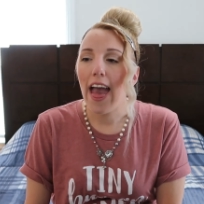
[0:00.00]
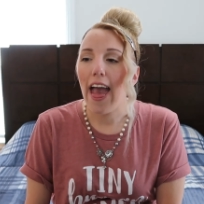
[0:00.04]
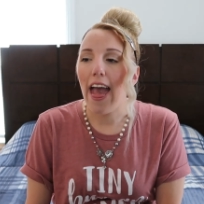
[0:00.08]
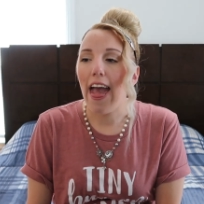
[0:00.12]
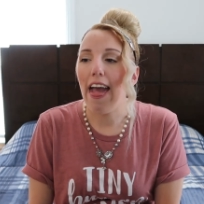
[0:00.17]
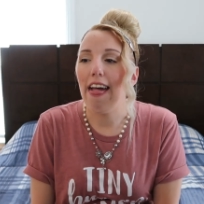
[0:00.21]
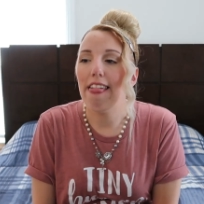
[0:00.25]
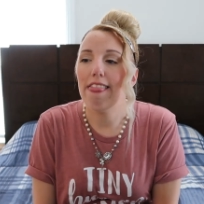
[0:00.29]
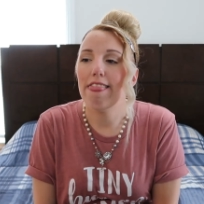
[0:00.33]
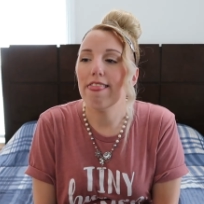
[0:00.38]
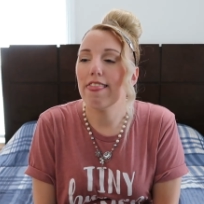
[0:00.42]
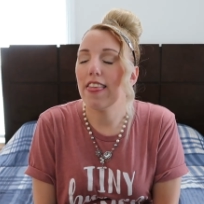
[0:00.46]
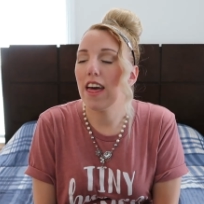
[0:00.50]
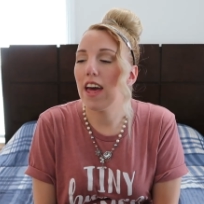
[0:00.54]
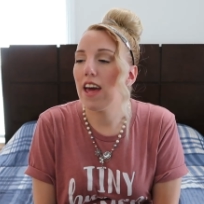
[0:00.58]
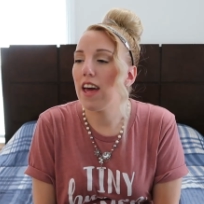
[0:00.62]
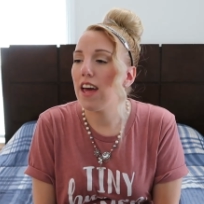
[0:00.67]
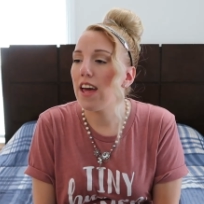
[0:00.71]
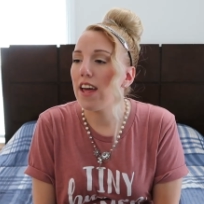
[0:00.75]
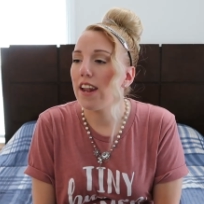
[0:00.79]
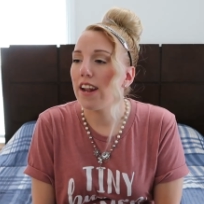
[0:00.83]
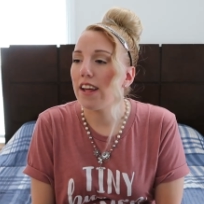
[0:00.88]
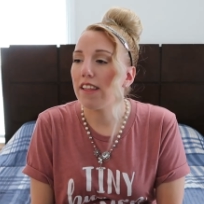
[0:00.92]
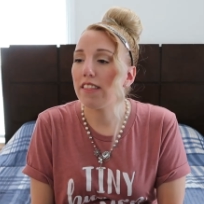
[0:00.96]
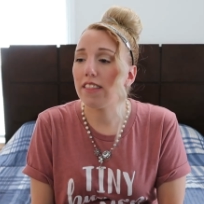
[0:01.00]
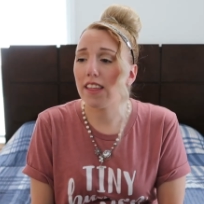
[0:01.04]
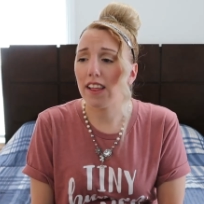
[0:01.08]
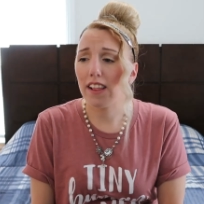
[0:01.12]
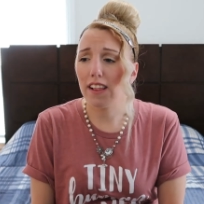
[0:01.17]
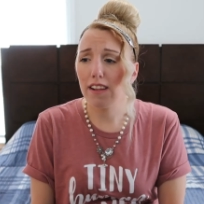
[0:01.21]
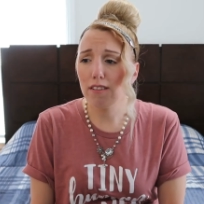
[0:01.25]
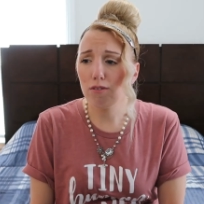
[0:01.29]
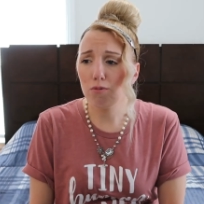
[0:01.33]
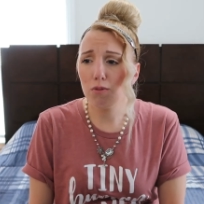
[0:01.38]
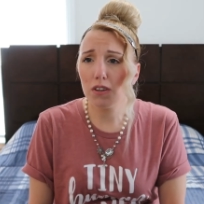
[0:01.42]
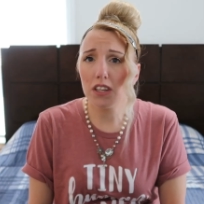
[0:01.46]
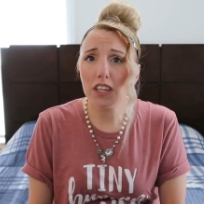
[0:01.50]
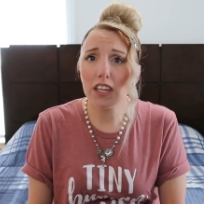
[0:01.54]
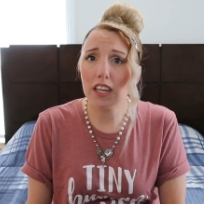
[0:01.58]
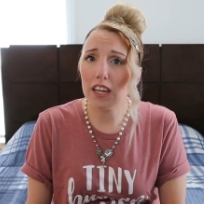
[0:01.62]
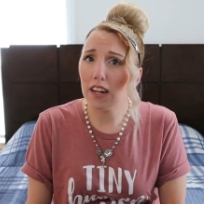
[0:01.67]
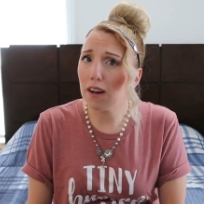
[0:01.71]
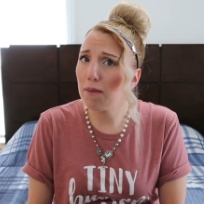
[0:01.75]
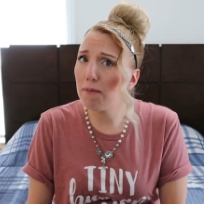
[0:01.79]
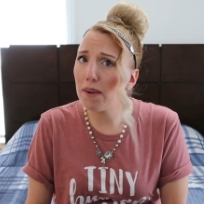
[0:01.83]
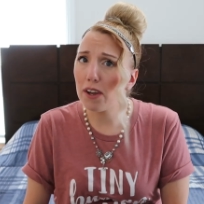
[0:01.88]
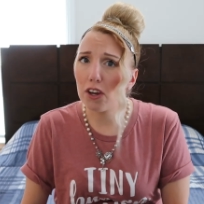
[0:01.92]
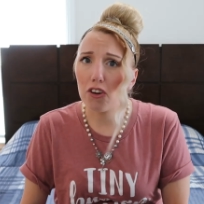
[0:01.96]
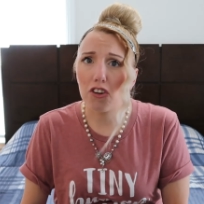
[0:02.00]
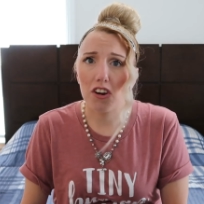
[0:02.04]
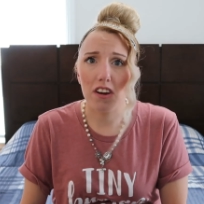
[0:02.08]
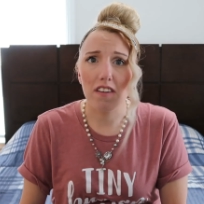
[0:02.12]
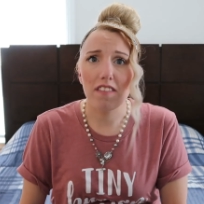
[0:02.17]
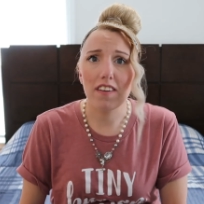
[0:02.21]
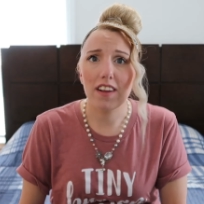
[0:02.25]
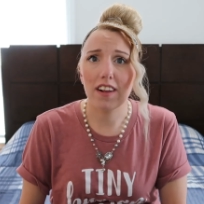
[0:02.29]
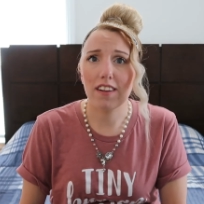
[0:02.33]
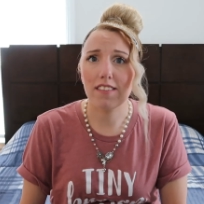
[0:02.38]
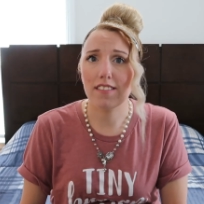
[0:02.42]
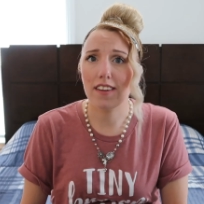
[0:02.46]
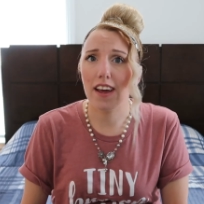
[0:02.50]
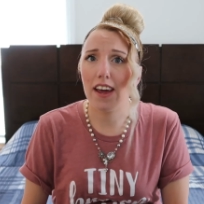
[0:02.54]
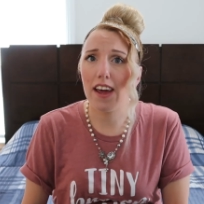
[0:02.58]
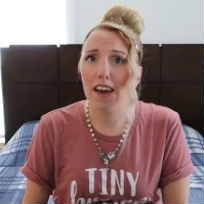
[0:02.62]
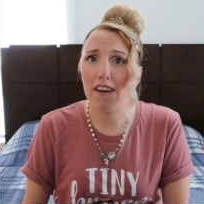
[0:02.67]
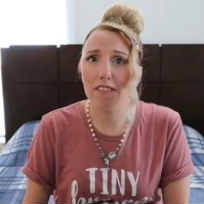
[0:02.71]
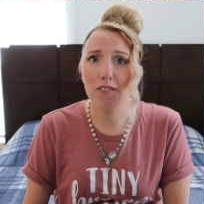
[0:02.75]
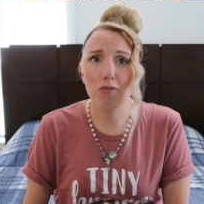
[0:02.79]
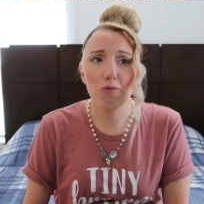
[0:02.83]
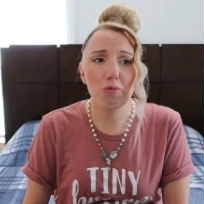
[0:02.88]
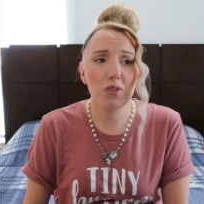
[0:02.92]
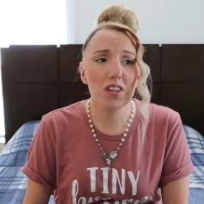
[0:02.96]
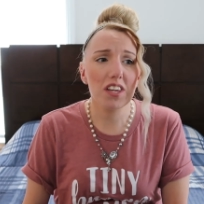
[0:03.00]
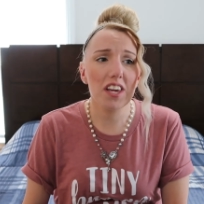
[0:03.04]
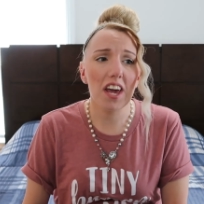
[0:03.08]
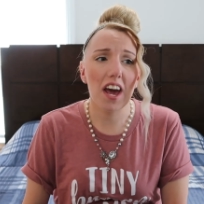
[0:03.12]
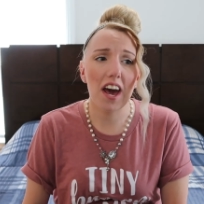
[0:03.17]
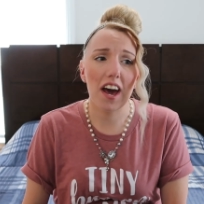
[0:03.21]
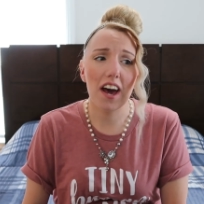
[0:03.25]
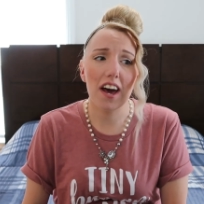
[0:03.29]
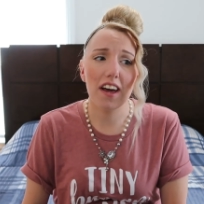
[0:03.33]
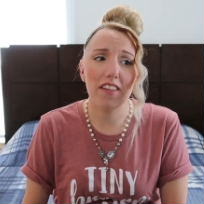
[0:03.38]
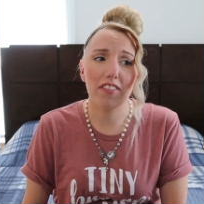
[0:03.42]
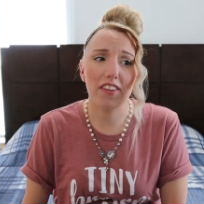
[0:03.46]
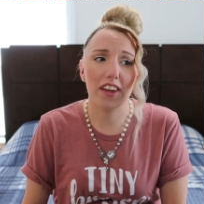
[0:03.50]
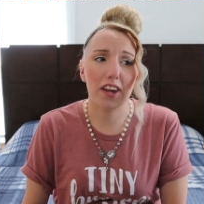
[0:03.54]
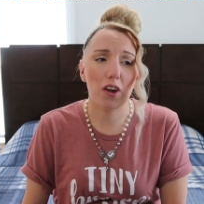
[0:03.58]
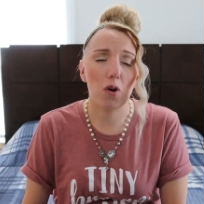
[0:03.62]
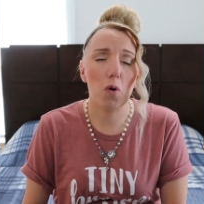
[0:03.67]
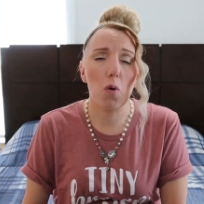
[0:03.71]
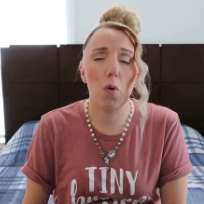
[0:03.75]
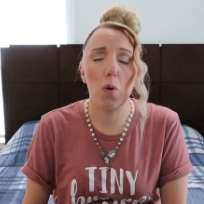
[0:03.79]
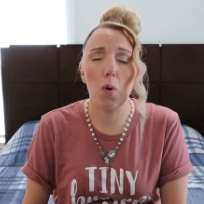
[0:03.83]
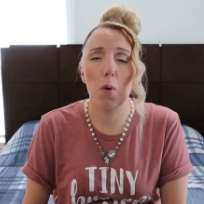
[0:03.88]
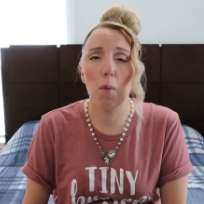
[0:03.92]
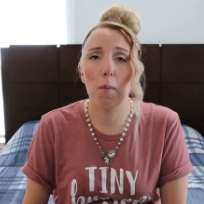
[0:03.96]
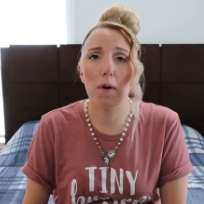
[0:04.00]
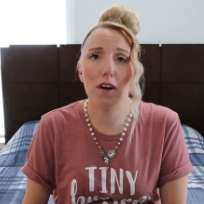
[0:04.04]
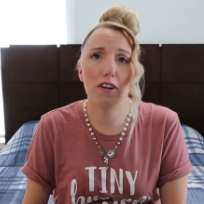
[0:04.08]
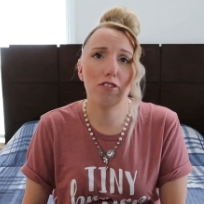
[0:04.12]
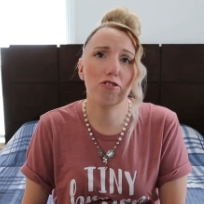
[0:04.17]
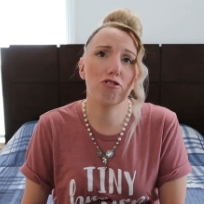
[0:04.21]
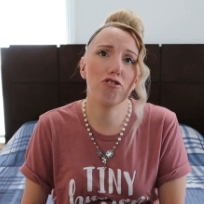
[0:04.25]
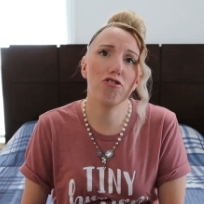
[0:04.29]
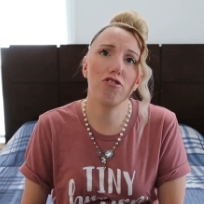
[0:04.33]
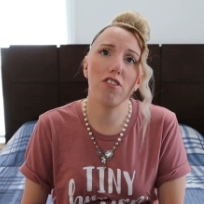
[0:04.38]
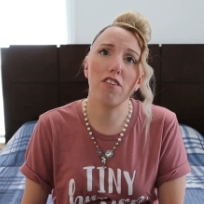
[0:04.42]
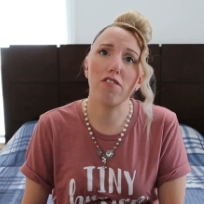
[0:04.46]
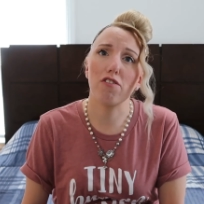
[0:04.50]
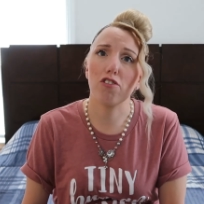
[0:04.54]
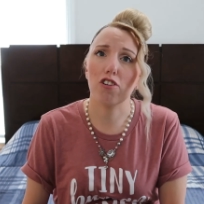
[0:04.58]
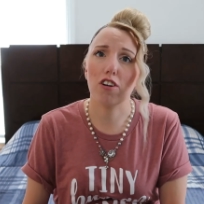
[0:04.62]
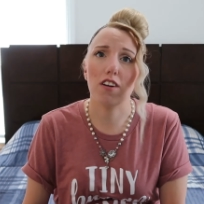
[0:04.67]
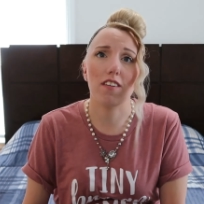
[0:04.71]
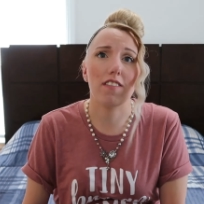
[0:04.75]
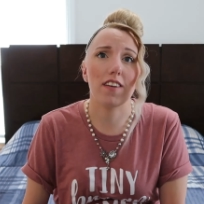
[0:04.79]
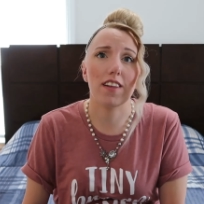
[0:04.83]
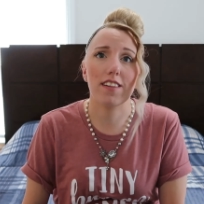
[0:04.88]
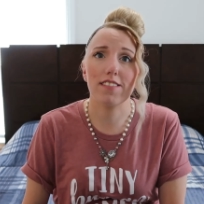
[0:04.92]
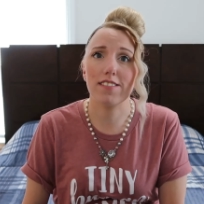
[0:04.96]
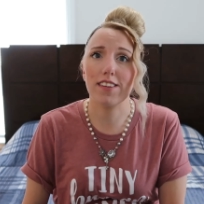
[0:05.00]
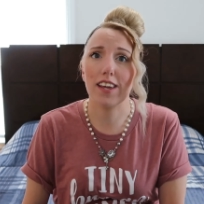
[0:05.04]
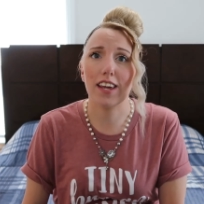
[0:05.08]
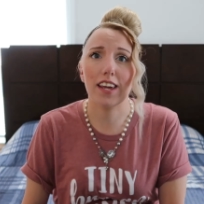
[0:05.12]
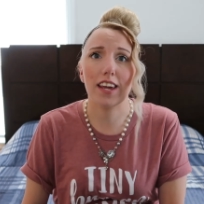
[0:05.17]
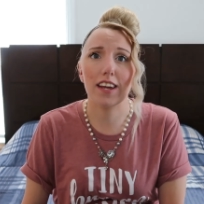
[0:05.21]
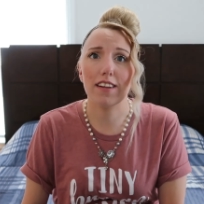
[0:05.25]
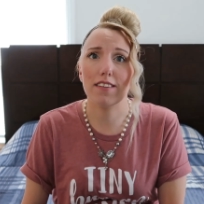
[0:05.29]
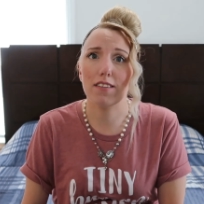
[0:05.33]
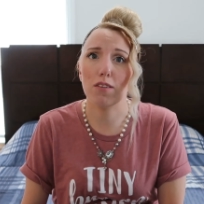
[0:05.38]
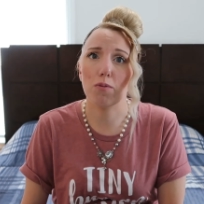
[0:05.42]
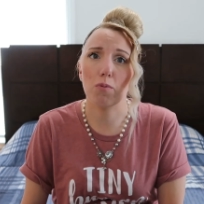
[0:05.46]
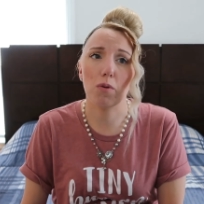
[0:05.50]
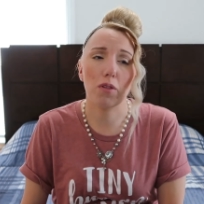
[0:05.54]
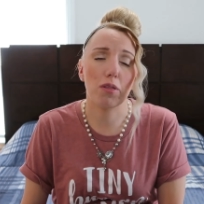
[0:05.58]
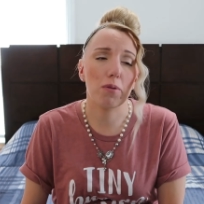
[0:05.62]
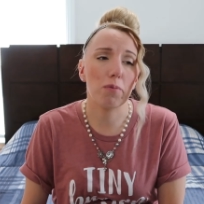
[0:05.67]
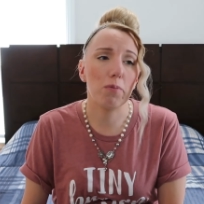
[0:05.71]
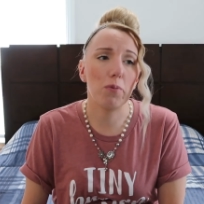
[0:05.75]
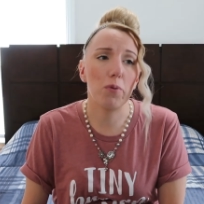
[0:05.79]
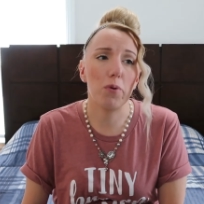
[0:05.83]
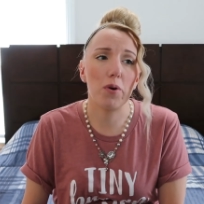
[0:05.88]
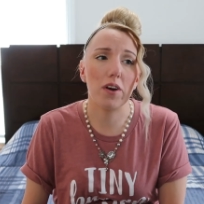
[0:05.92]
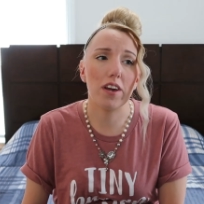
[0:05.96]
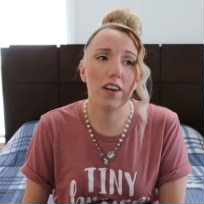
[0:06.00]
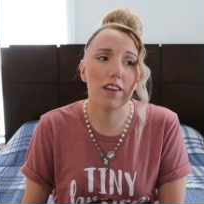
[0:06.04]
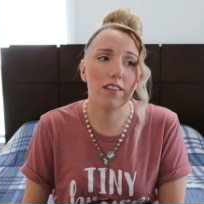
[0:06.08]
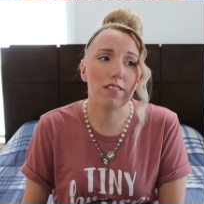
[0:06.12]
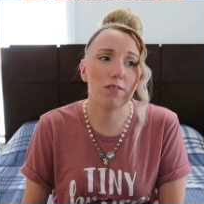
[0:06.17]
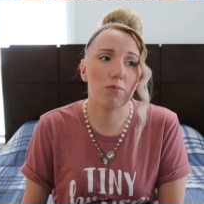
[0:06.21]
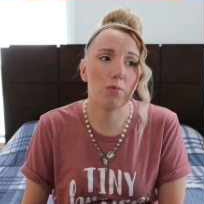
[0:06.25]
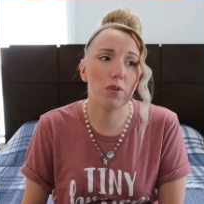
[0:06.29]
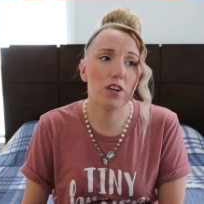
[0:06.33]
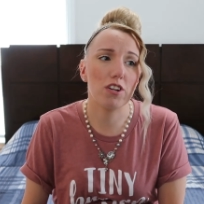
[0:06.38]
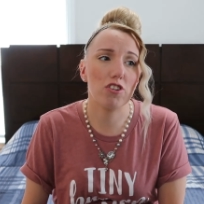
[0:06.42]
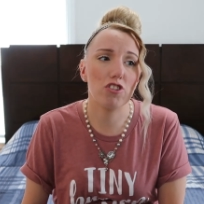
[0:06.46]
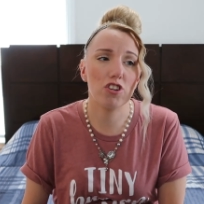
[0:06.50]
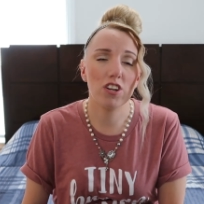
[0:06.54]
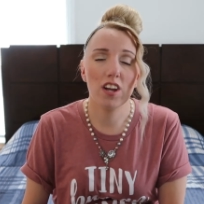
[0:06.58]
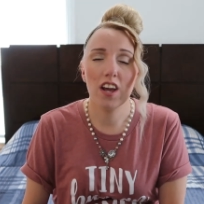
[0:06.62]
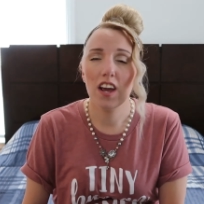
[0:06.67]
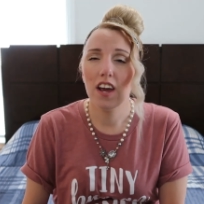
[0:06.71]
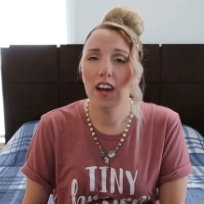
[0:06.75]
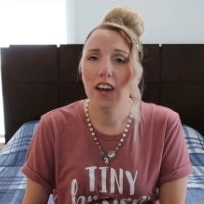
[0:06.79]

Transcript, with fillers: And then I think that's really it on my cravings. I haven't really had like a whole bunch of cravings like I did with the boys, which